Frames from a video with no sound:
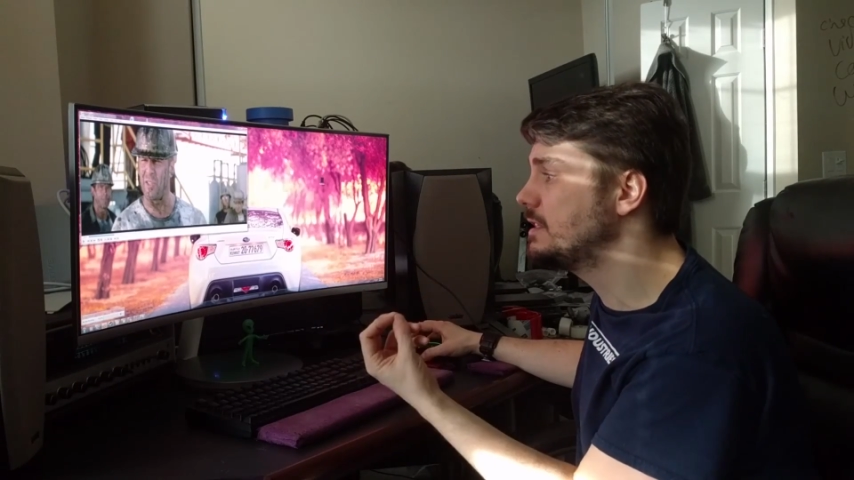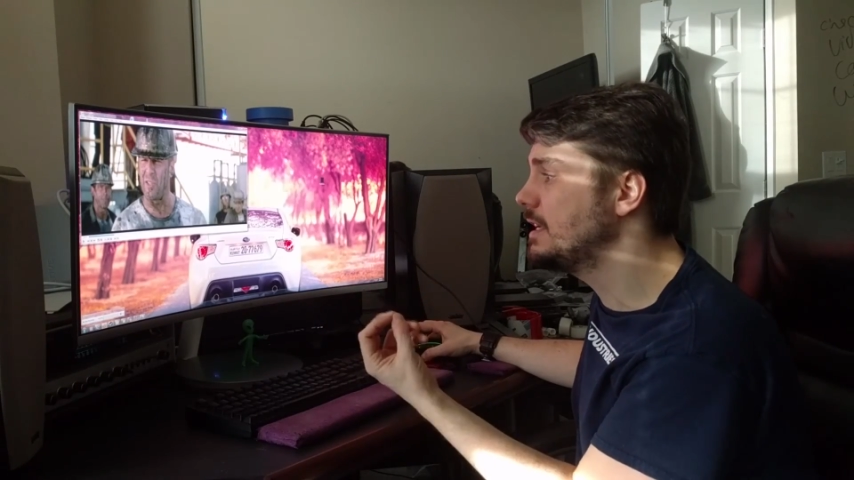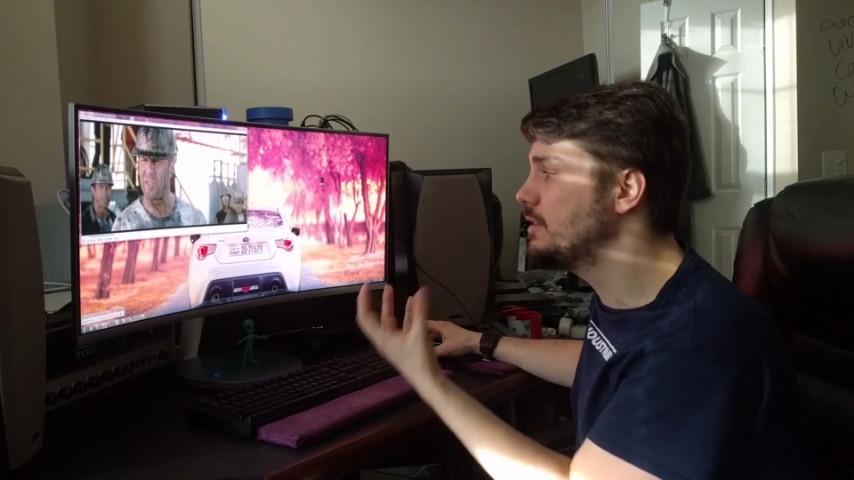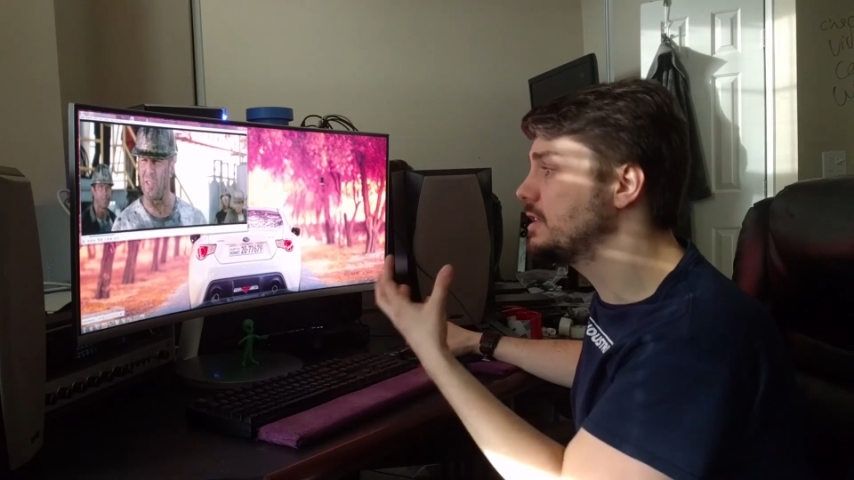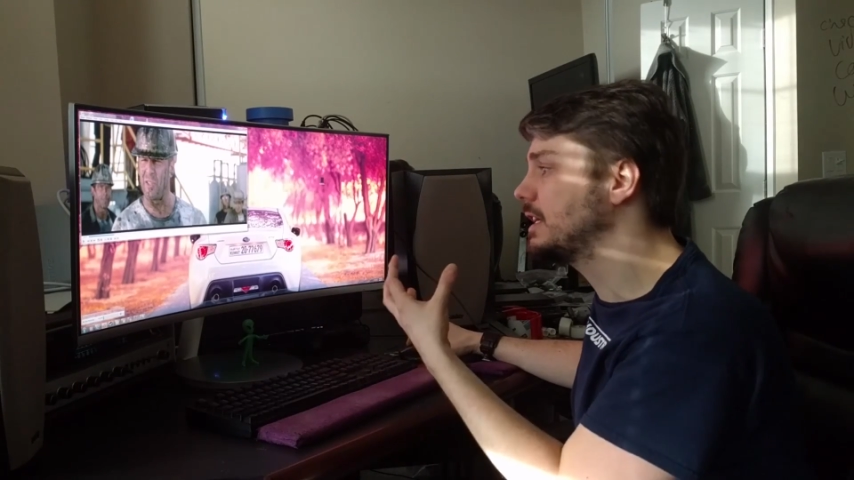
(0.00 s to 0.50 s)

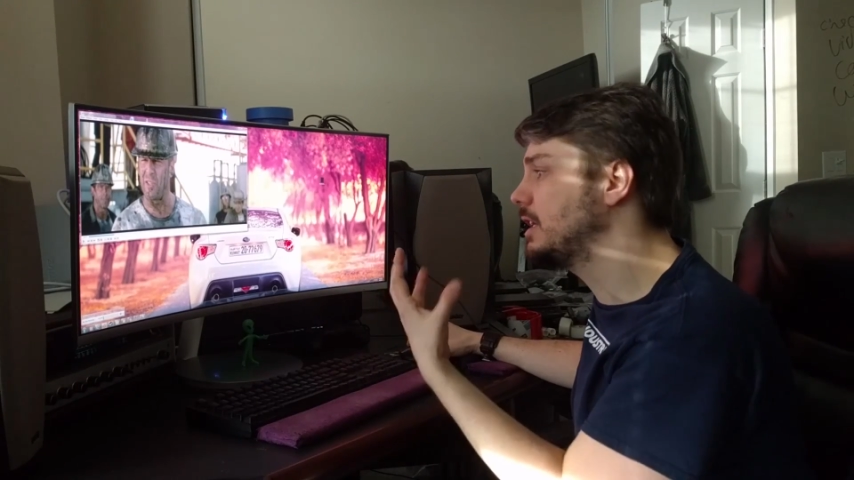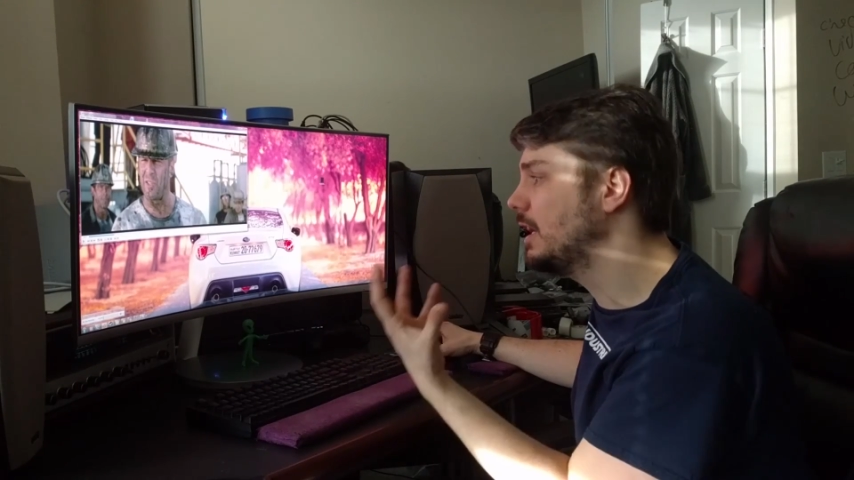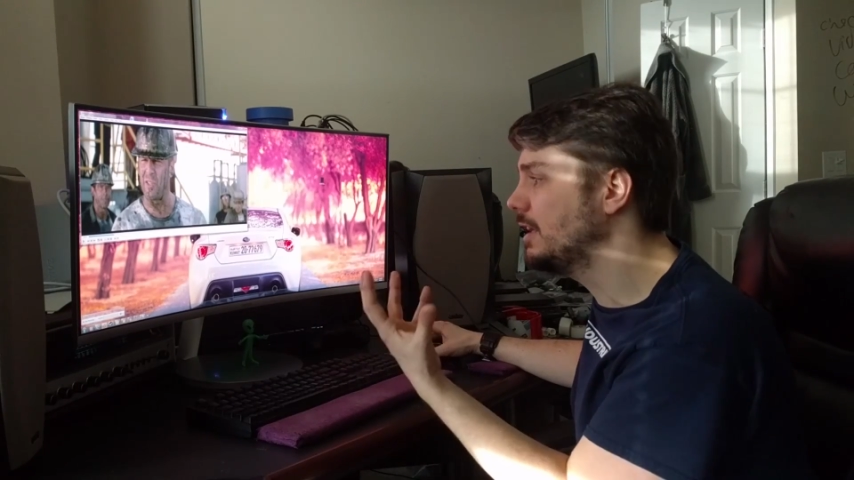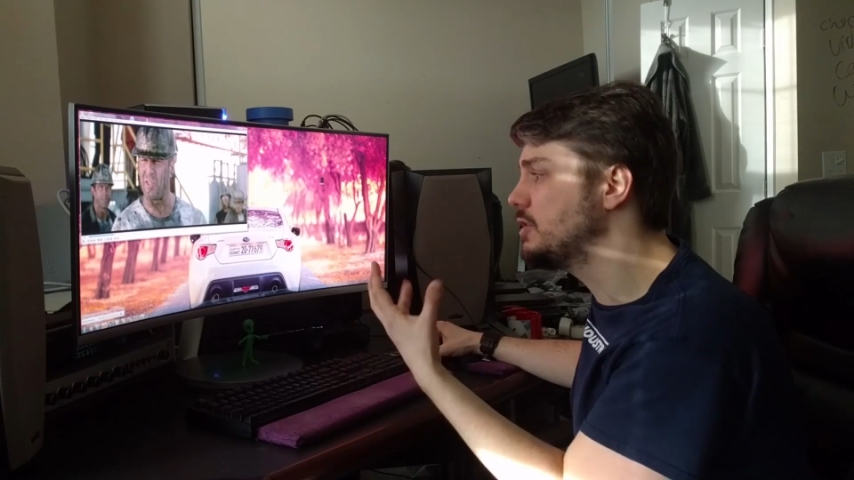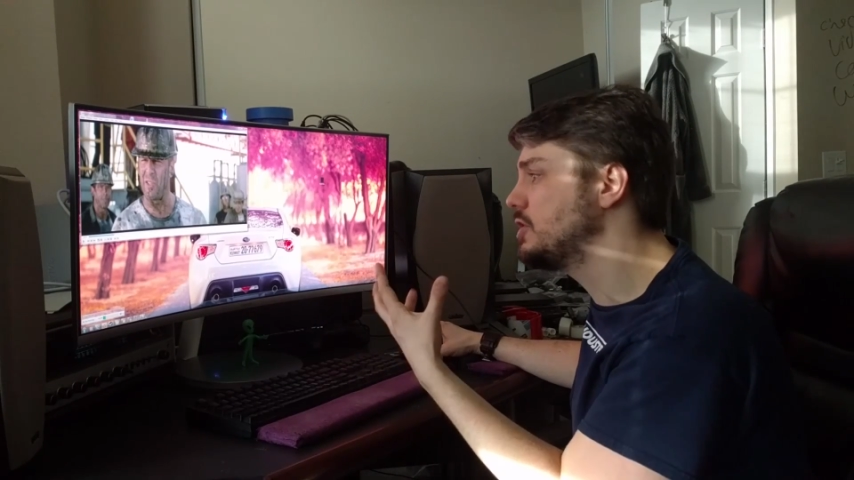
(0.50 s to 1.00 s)
see there's a
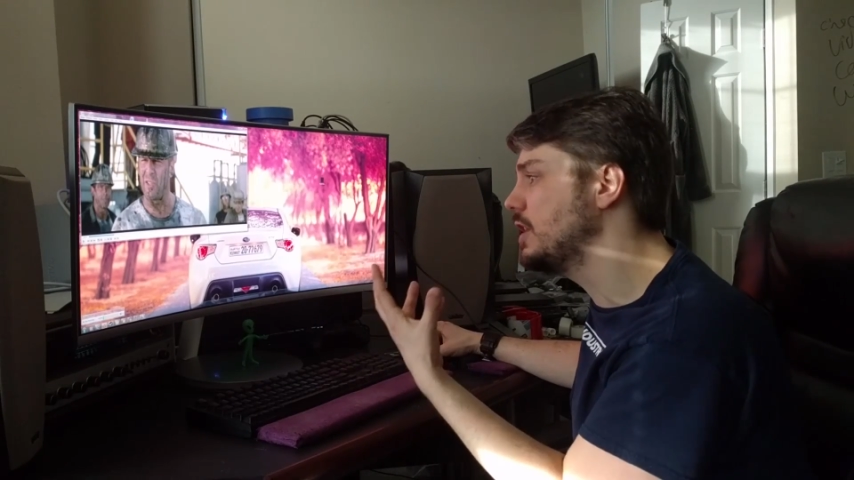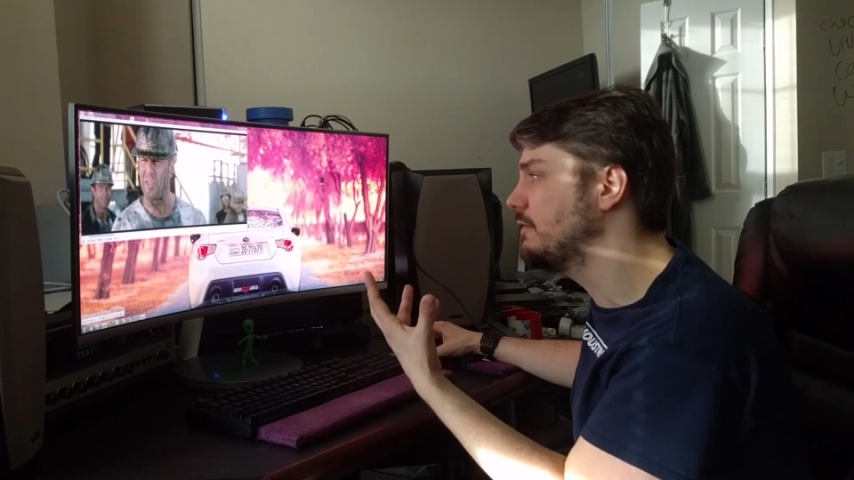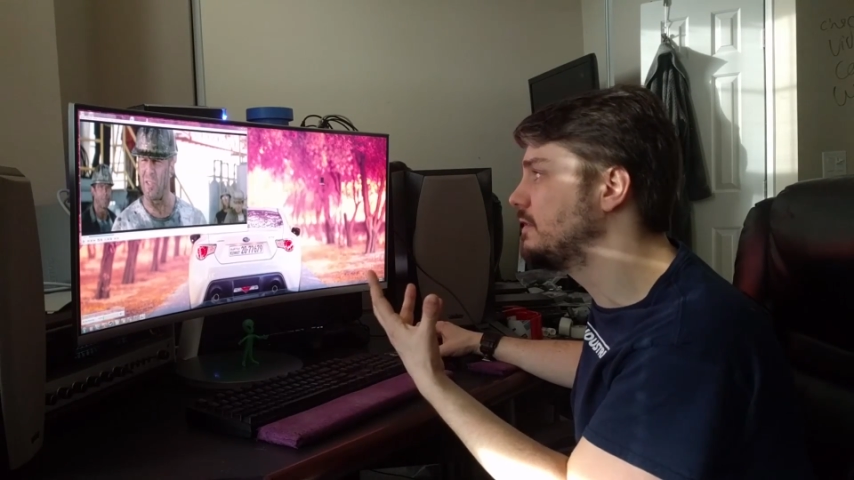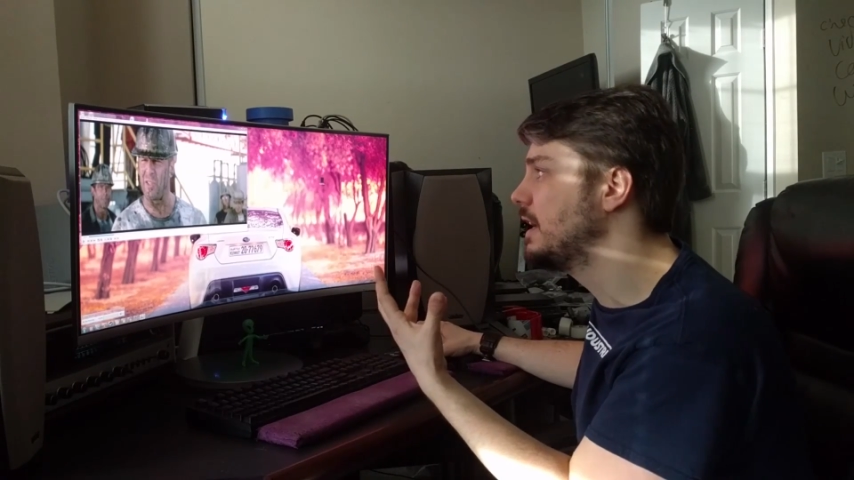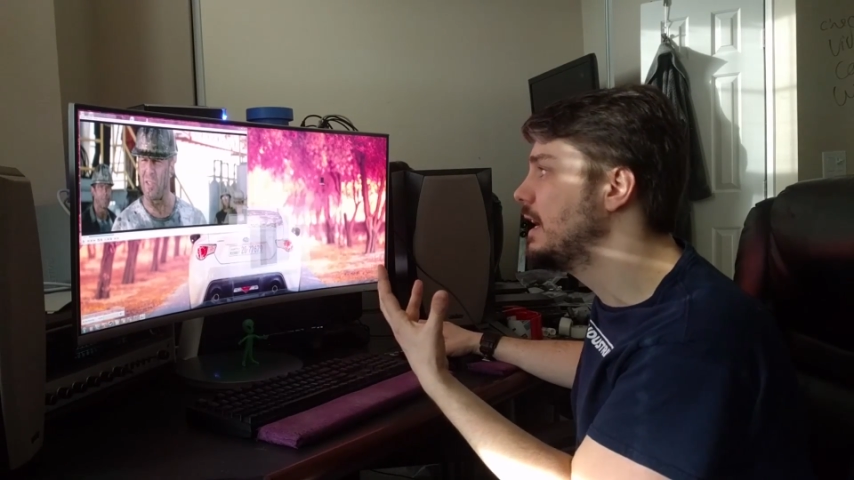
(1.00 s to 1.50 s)
color
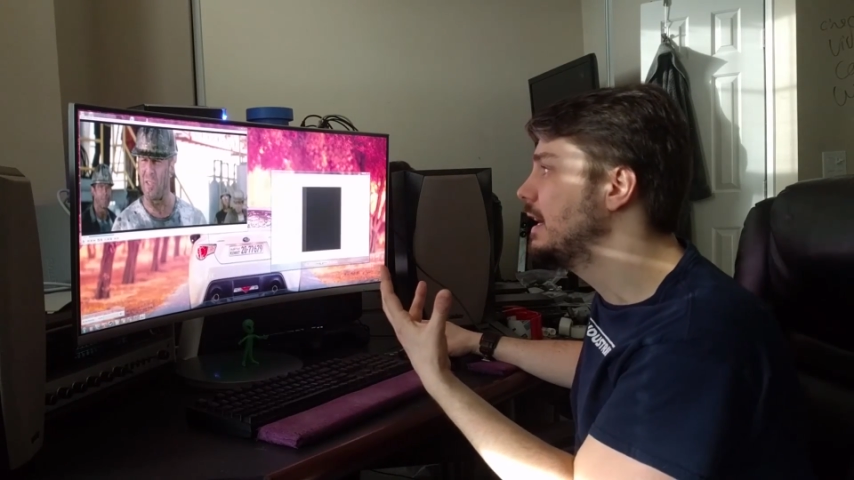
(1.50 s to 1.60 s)
shift.